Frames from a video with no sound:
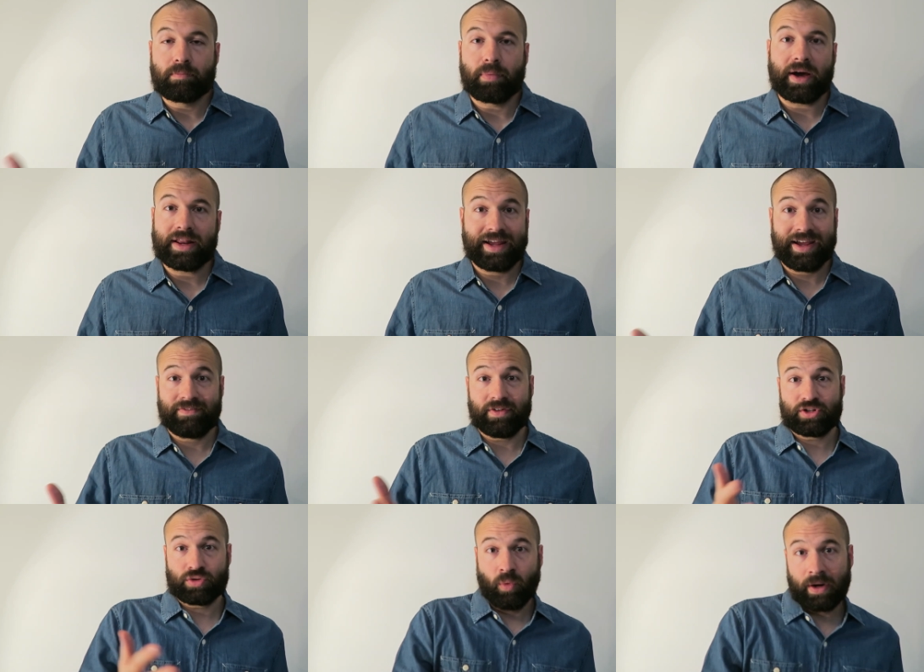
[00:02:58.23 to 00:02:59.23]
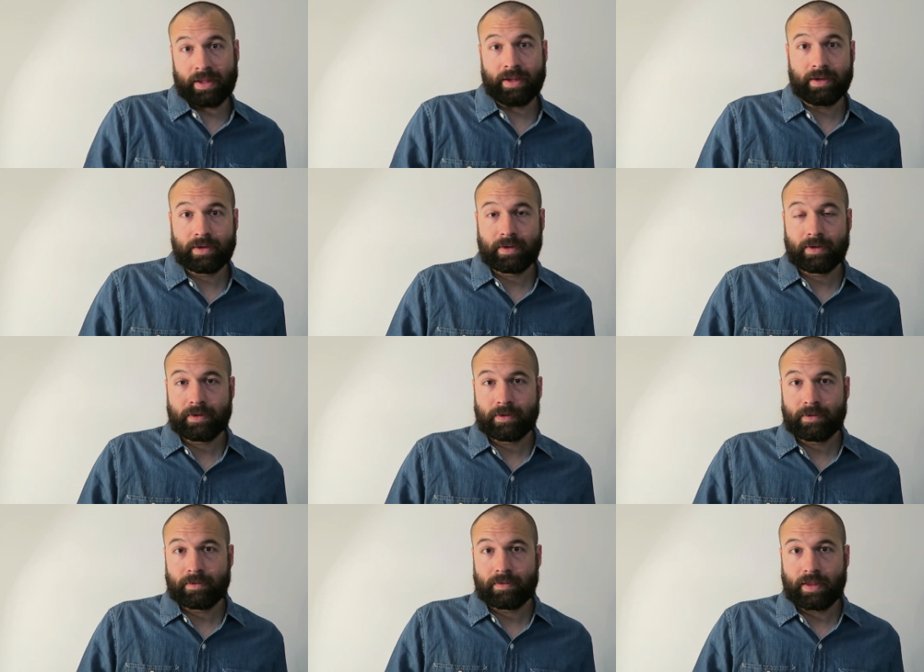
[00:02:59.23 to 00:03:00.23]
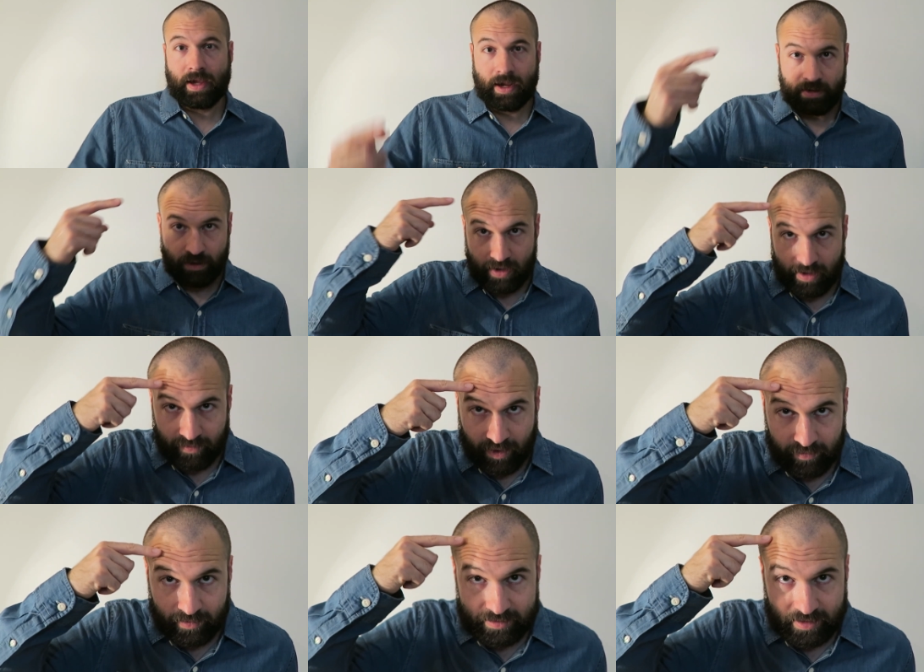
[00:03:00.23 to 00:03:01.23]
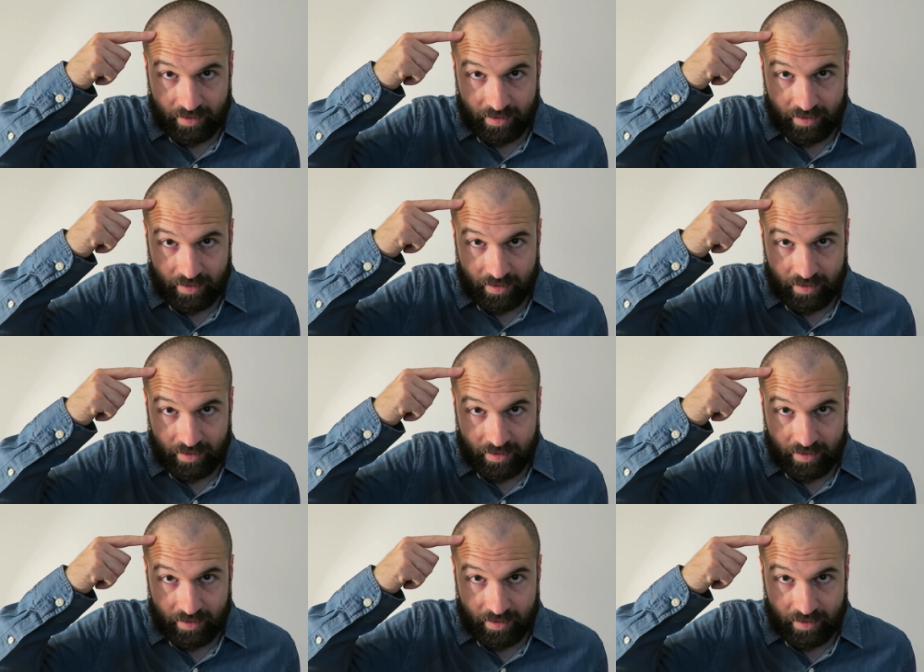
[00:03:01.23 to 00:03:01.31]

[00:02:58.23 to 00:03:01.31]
But if you're 20 and your hairline looks